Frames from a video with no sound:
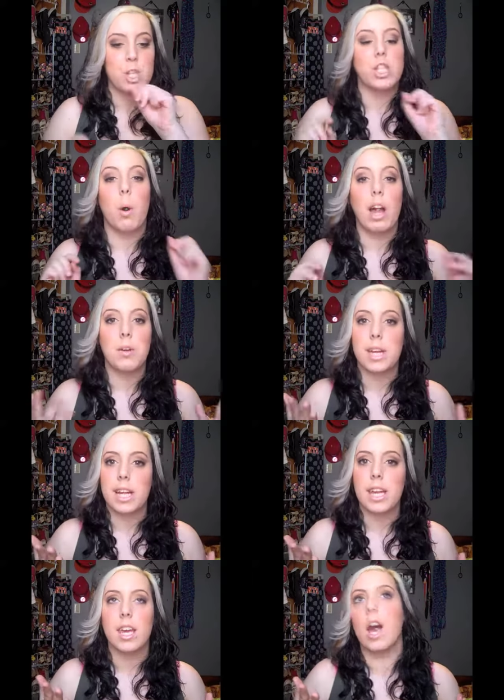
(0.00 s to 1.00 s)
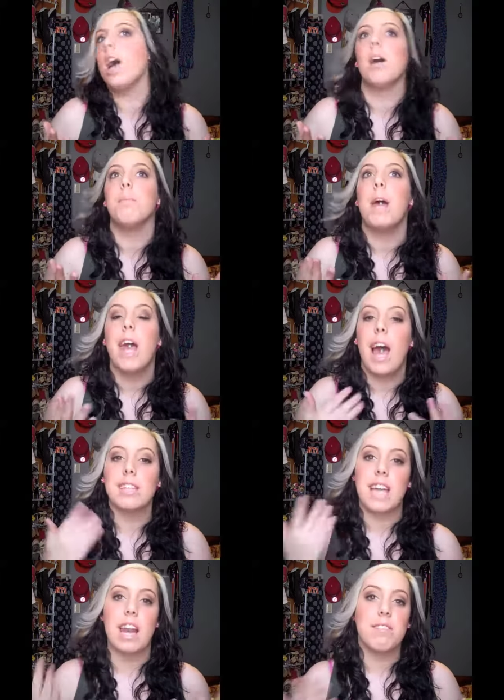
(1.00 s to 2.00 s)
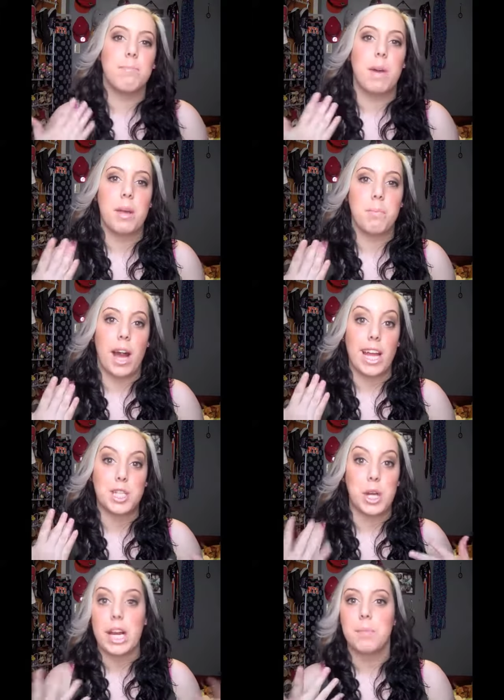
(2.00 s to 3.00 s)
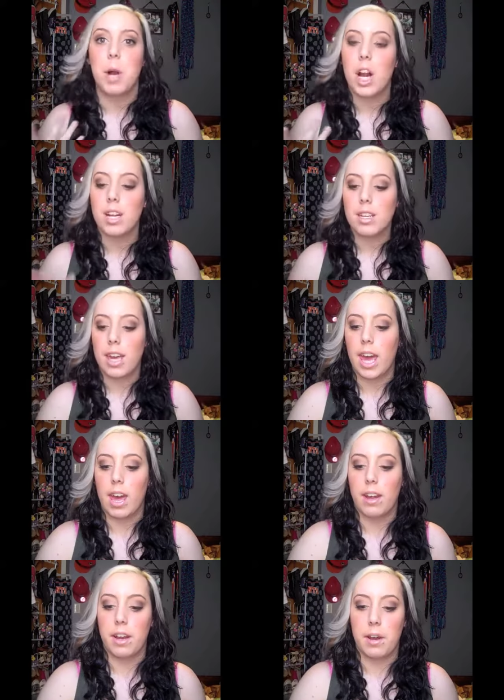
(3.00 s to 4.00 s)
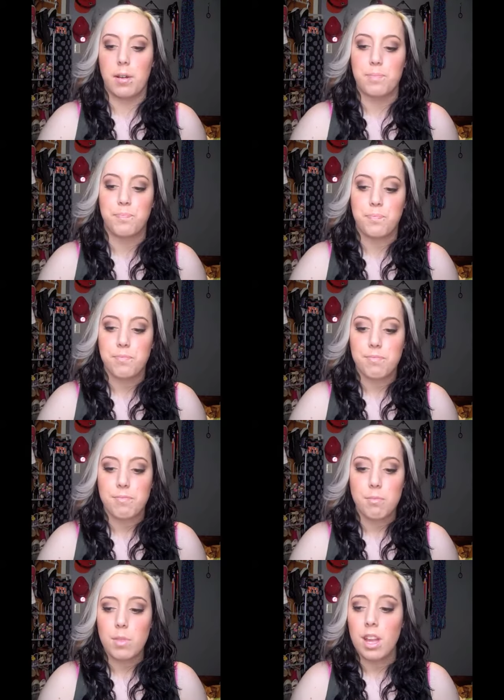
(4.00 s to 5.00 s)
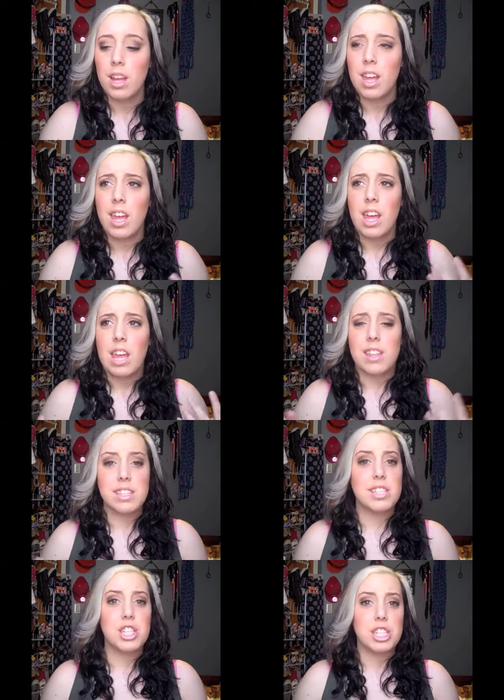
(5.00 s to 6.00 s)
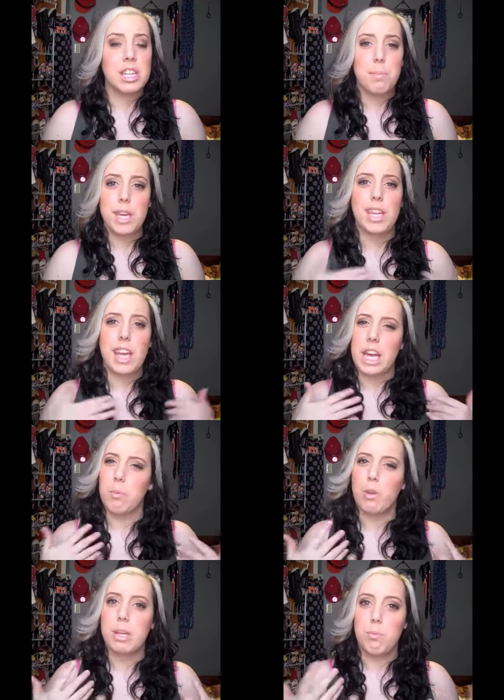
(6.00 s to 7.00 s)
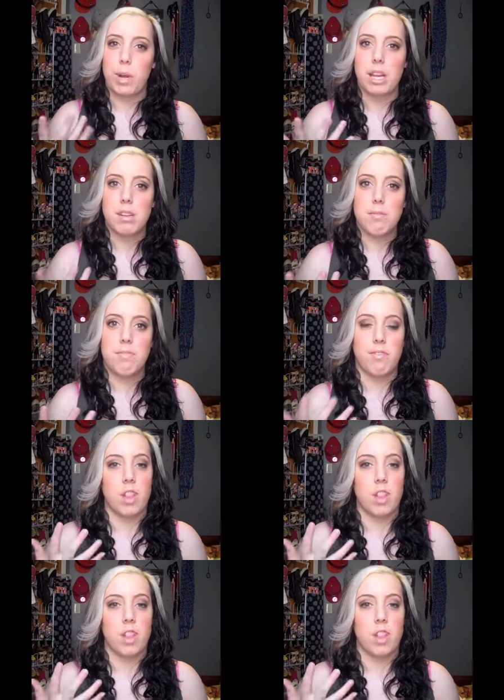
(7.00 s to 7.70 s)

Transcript: so Hello Kitty um, has kind of been my trademark, and um, this is just going to be like a really random